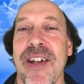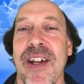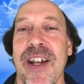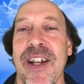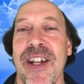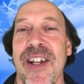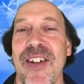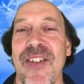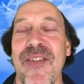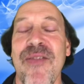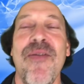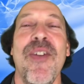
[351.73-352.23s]

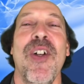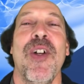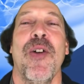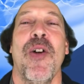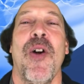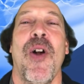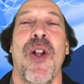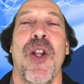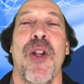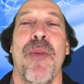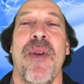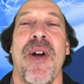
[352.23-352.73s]
Game,
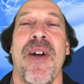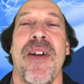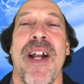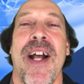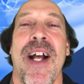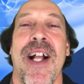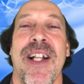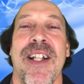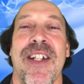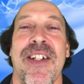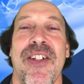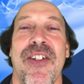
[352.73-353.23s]
all about
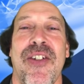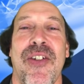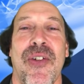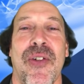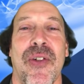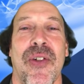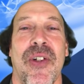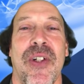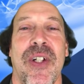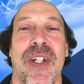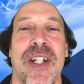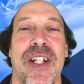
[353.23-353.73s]
Alan
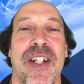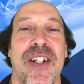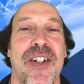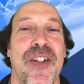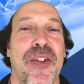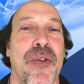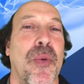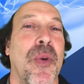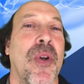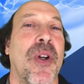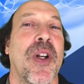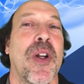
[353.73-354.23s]
Turing and
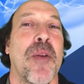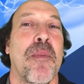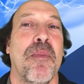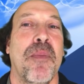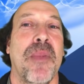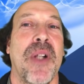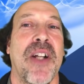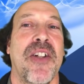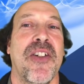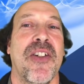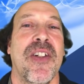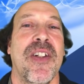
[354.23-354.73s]
his work at
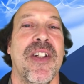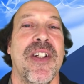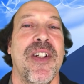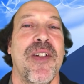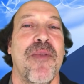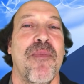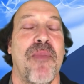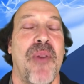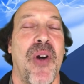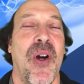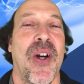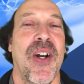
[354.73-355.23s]
Bletchley
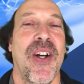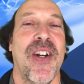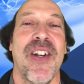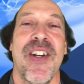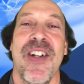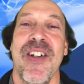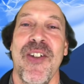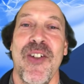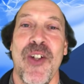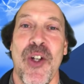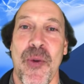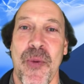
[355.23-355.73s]

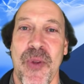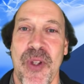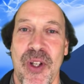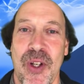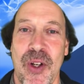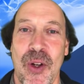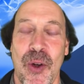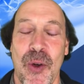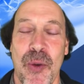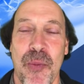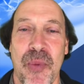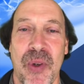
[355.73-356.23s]
Park, you know, with the
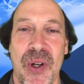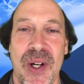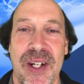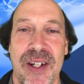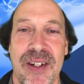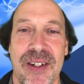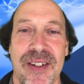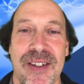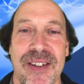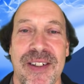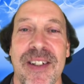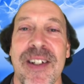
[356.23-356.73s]
code
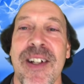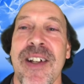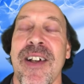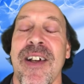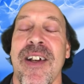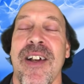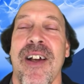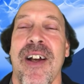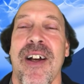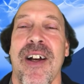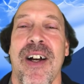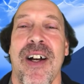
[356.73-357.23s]
breakers,
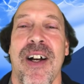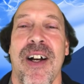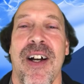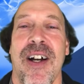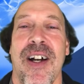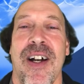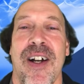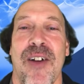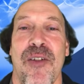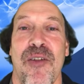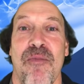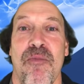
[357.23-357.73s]

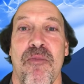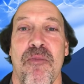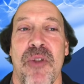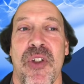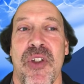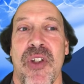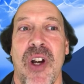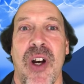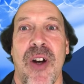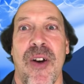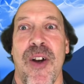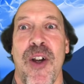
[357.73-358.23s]

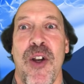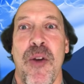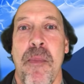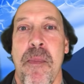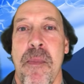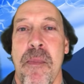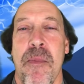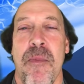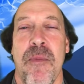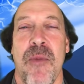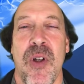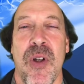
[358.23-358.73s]
starring
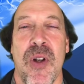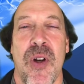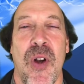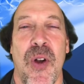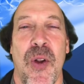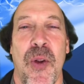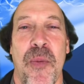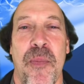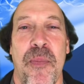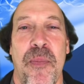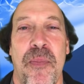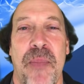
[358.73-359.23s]
good
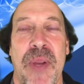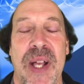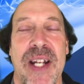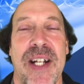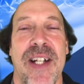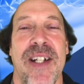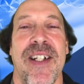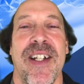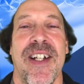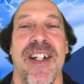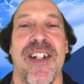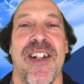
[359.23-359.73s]
old
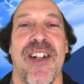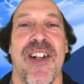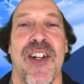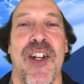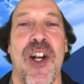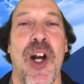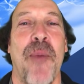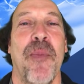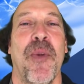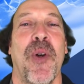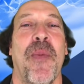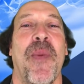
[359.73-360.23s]
Benedict
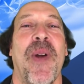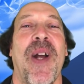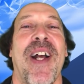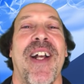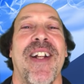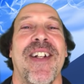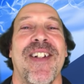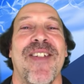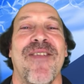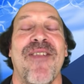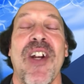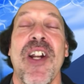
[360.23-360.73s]

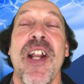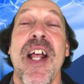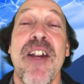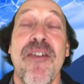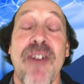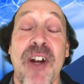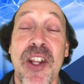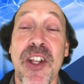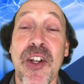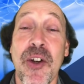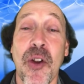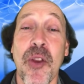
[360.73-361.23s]
Cumberbatch. But
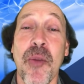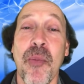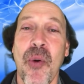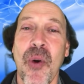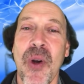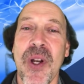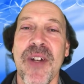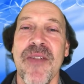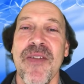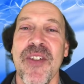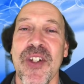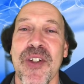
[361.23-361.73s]
anyway, you know, the
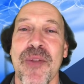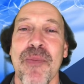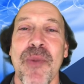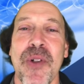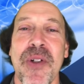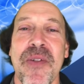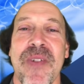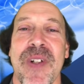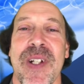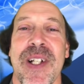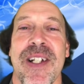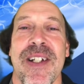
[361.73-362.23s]
point of this
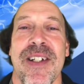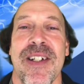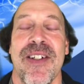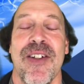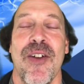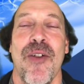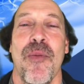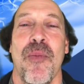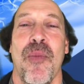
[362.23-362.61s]
movie is so